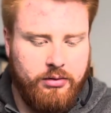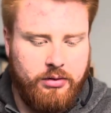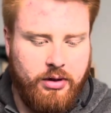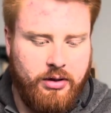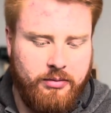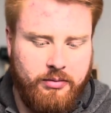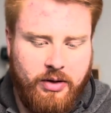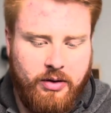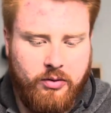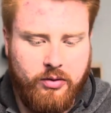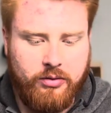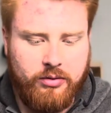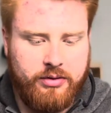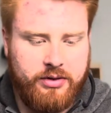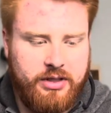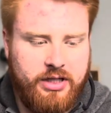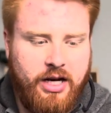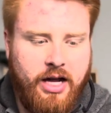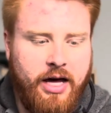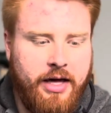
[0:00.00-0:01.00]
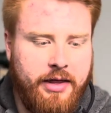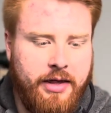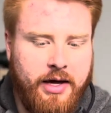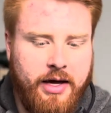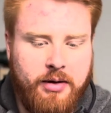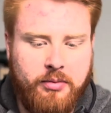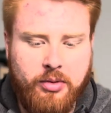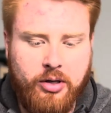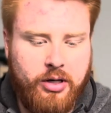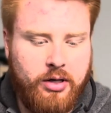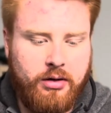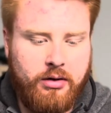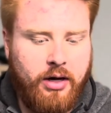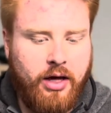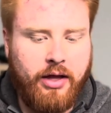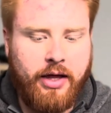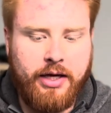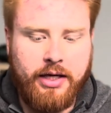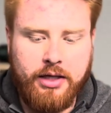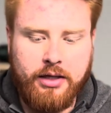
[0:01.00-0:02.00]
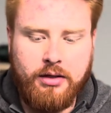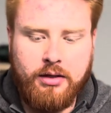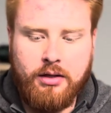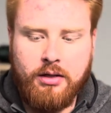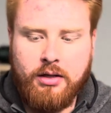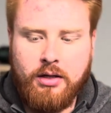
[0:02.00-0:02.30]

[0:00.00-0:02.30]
I won't deny that, but I like it.